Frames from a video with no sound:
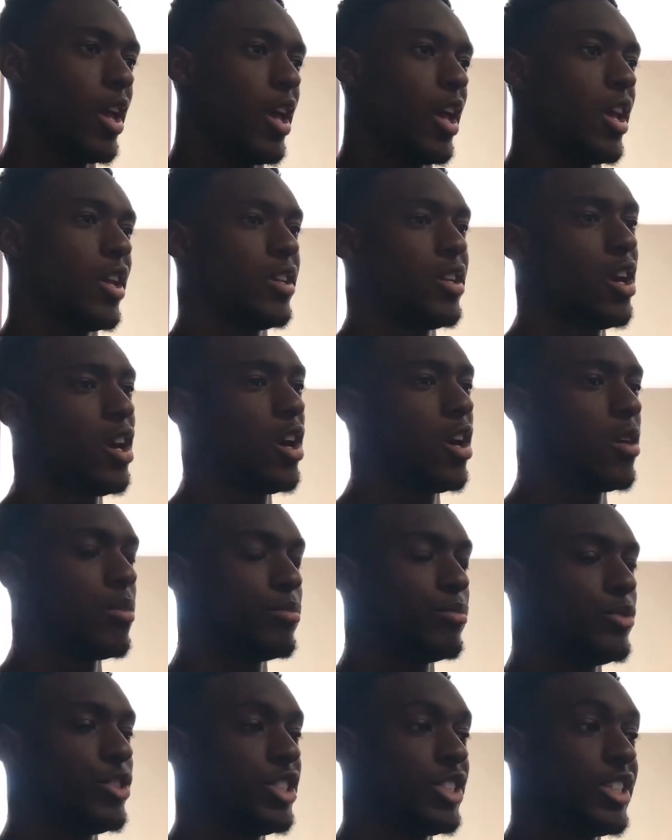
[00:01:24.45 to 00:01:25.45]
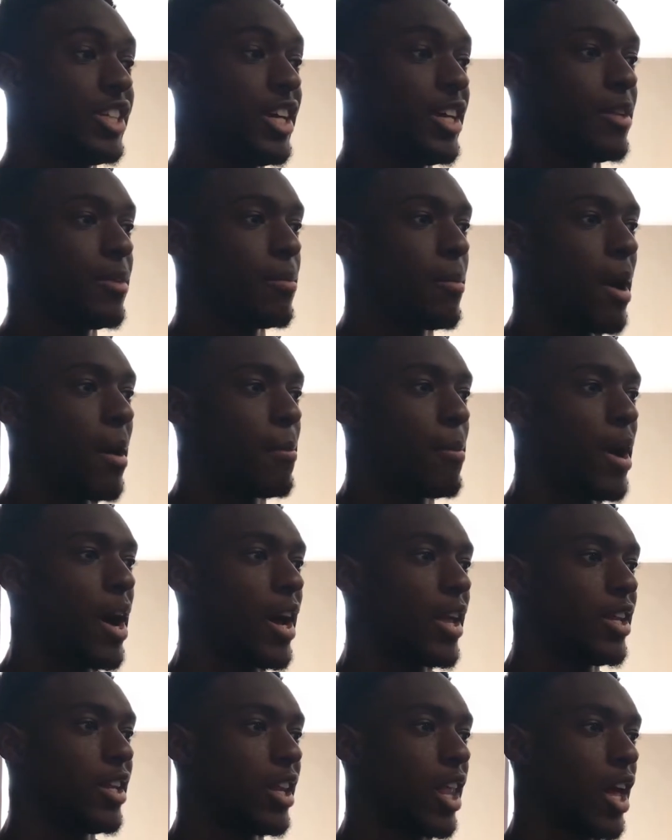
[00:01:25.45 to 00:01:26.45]
and um, just getting my
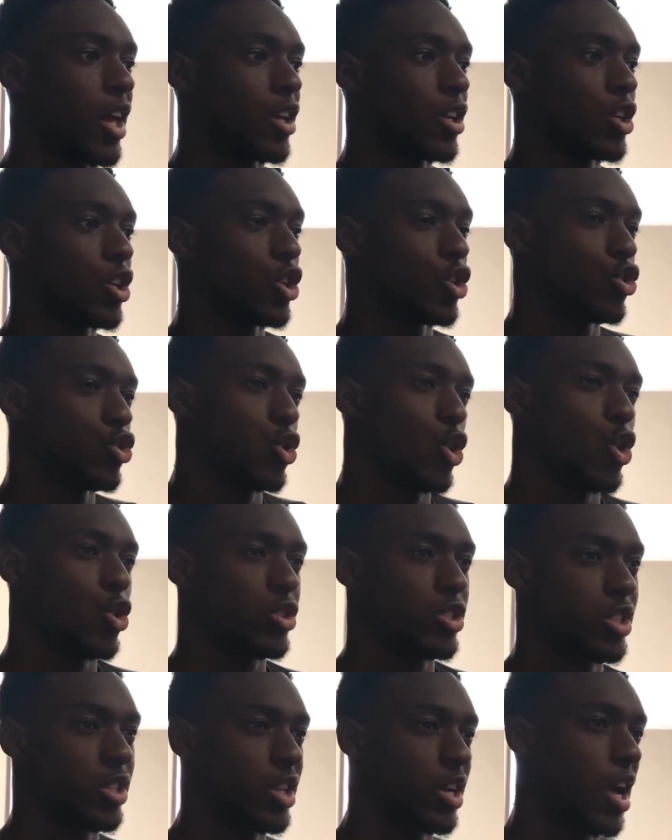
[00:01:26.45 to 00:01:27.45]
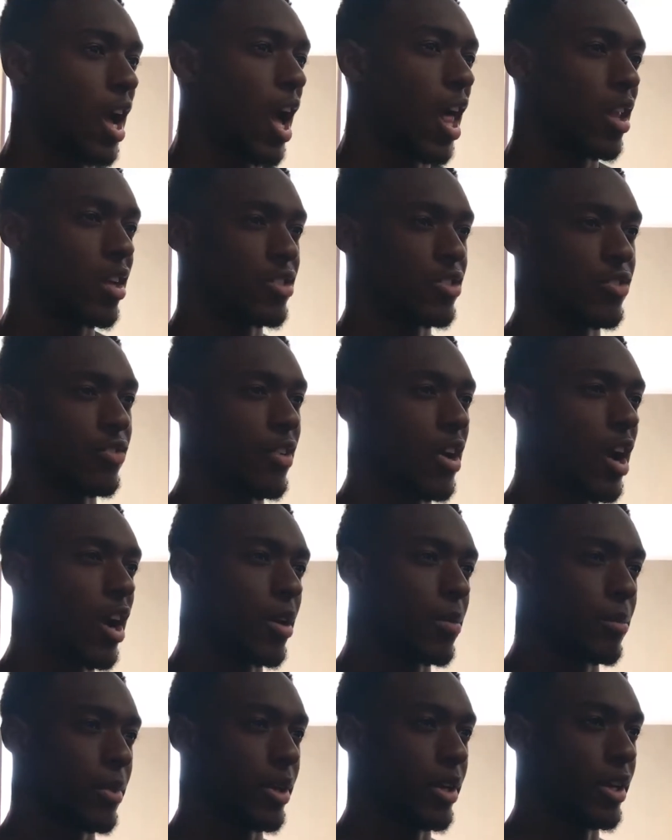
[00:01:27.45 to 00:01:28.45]
body like controlled to the college
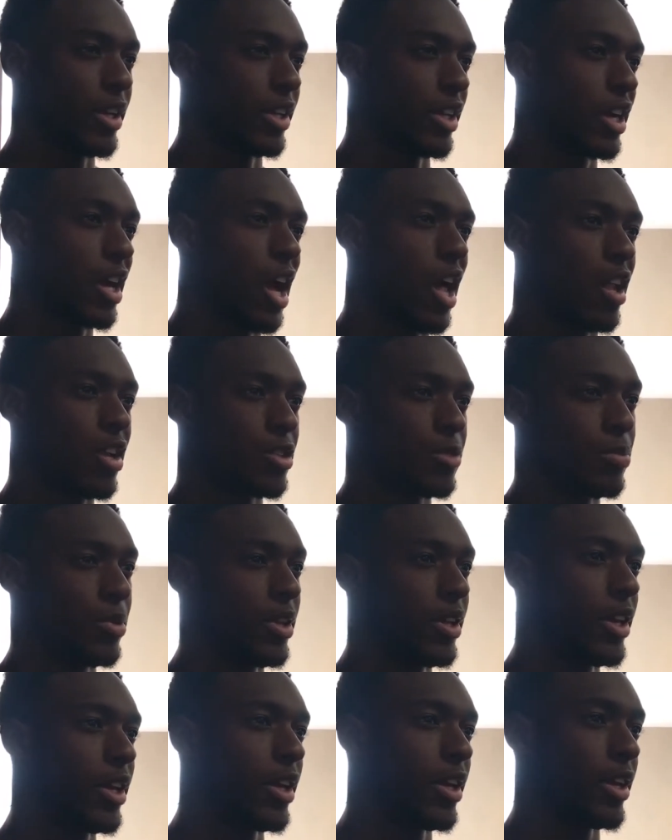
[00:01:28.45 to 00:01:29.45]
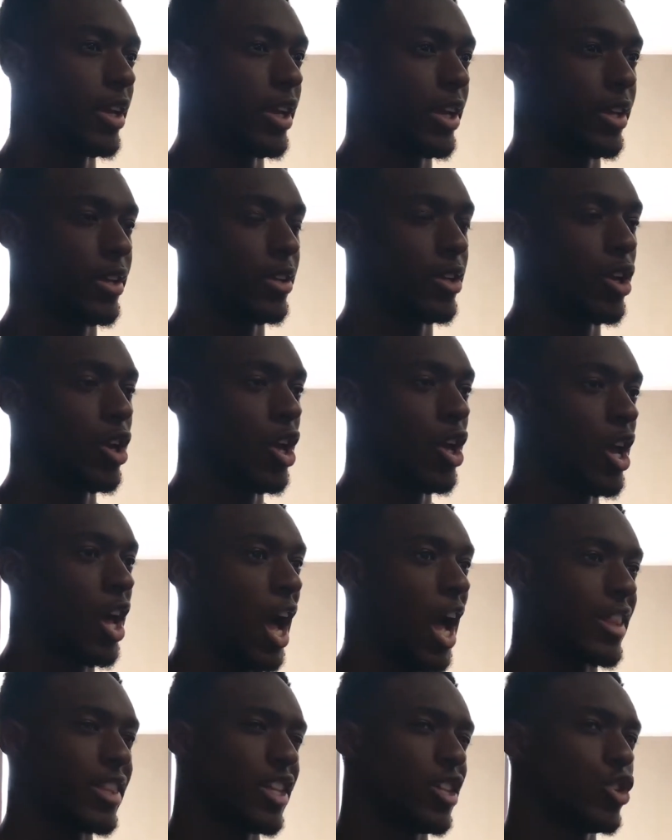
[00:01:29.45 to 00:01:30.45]
environment and the college plan and
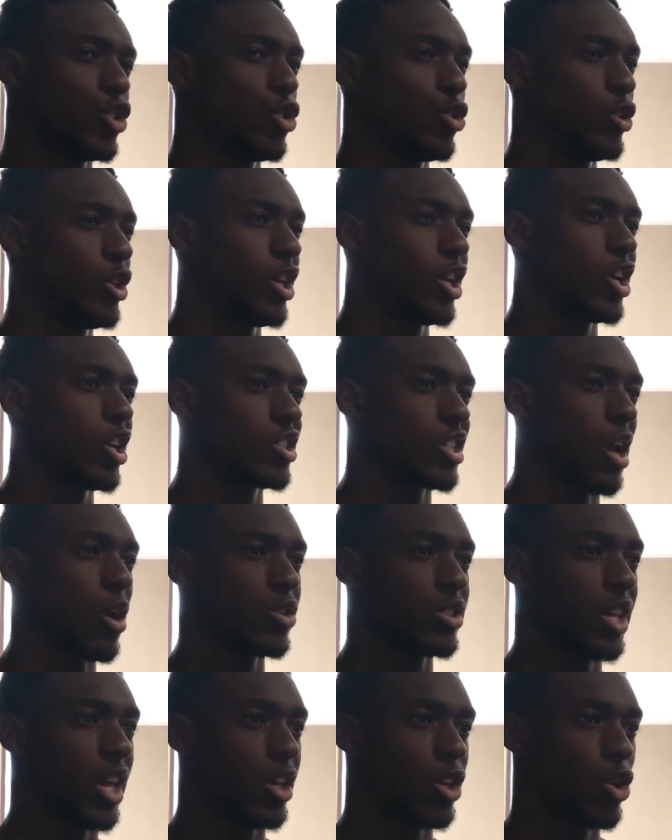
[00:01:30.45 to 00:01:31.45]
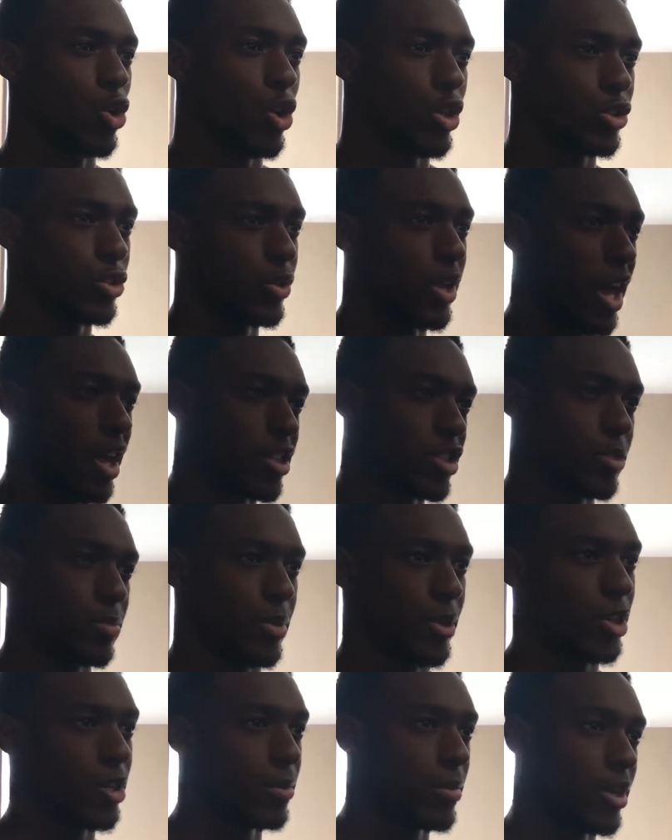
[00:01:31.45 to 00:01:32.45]
I think two years I was like going through that
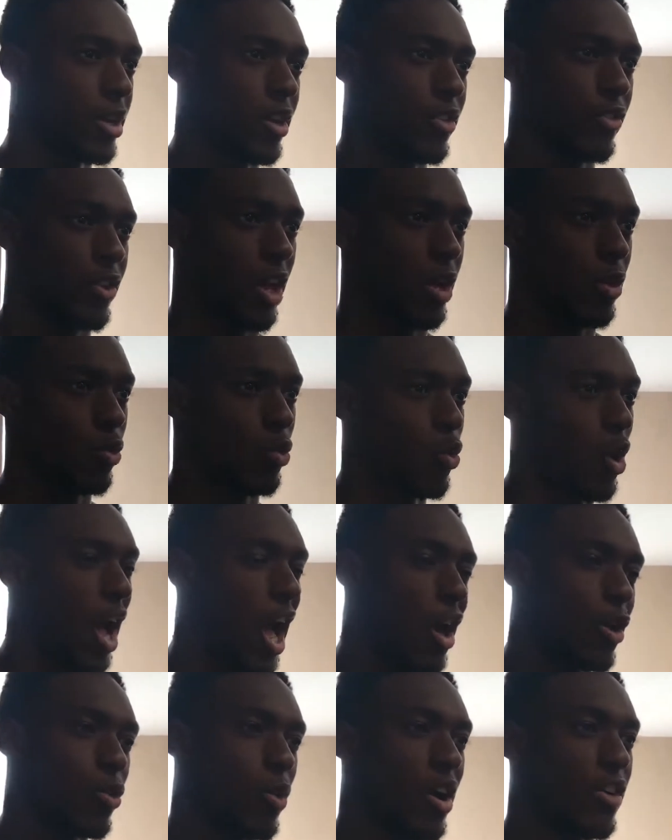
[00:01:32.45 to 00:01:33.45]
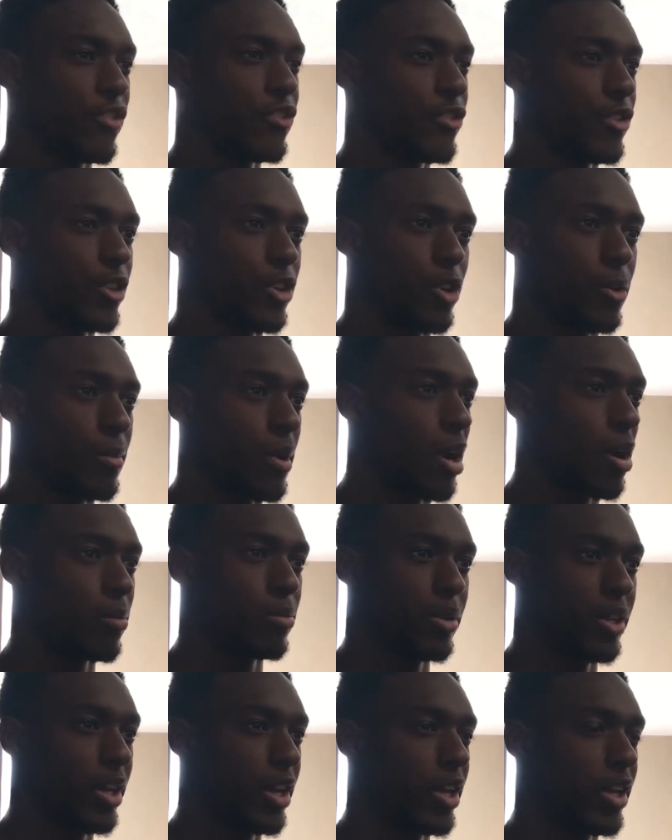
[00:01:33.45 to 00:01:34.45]
experiment of like how do I feel about
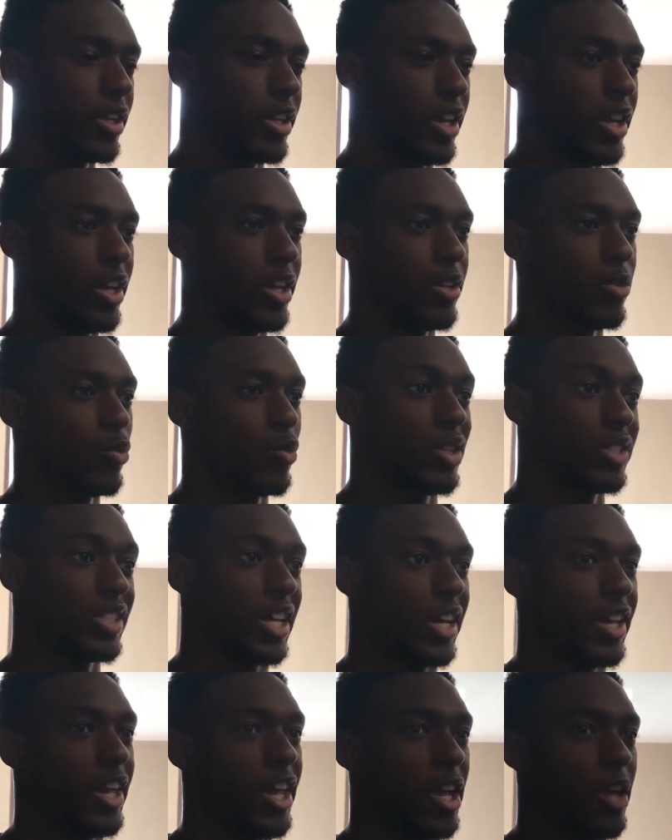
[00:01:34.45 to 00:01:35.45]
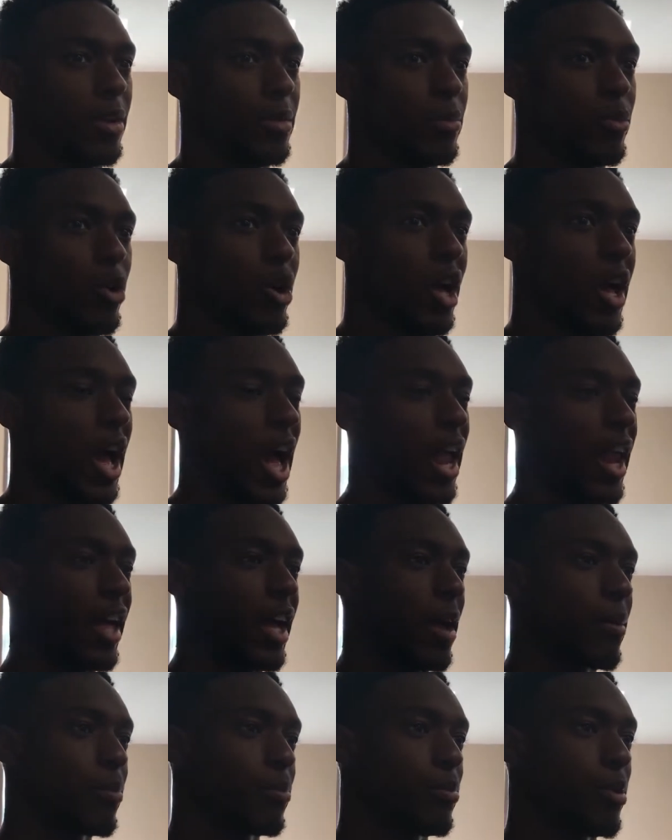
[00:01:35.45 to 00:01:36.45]
playing and once I came I like
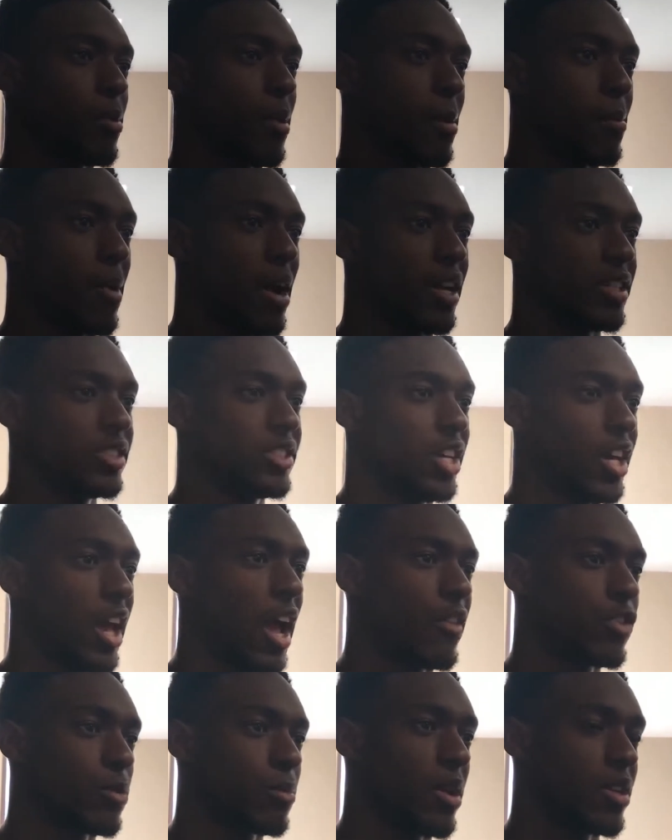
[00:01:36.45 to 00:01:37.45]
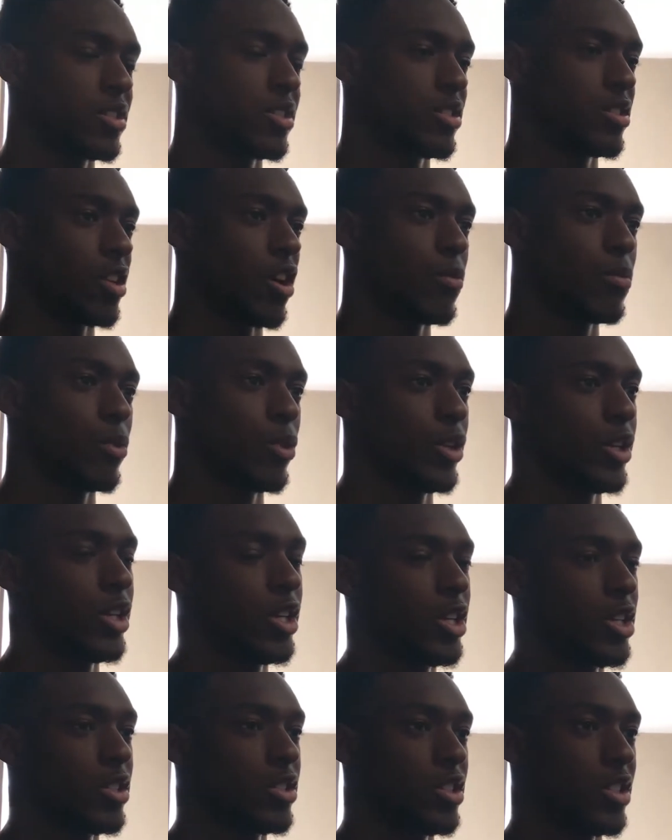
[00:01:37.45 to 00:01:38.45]
I put my mindset after my sophomore
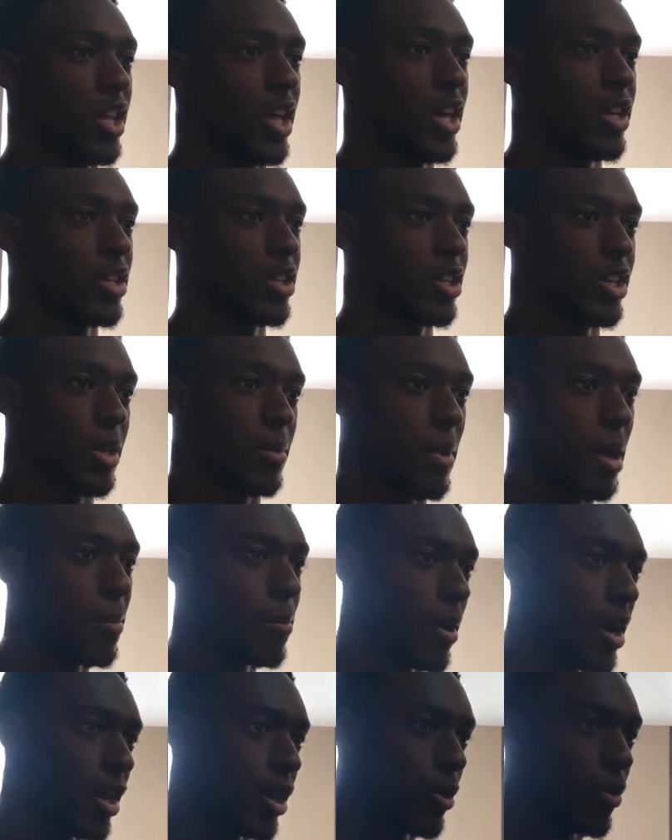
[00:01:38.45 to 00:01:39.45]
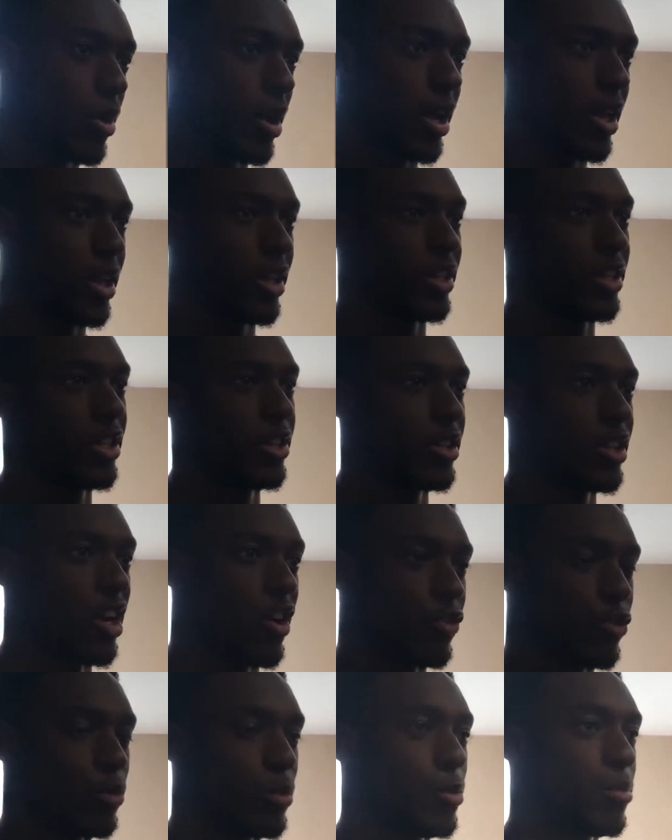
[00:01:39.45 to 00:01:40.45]
year to like get my body right and get
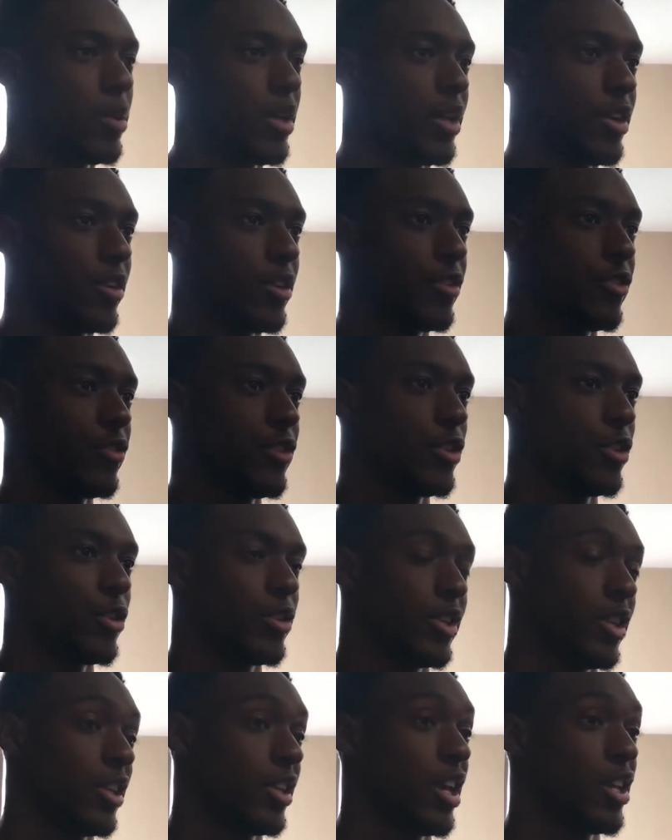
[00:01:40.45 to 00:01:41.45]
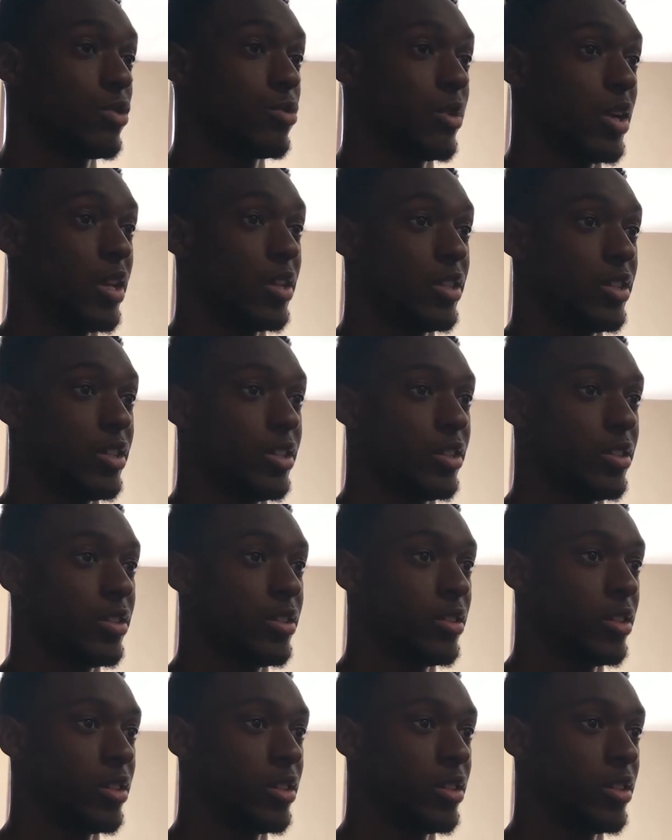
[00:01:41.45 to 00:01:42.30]
comfortable playing on the field and that's what I did.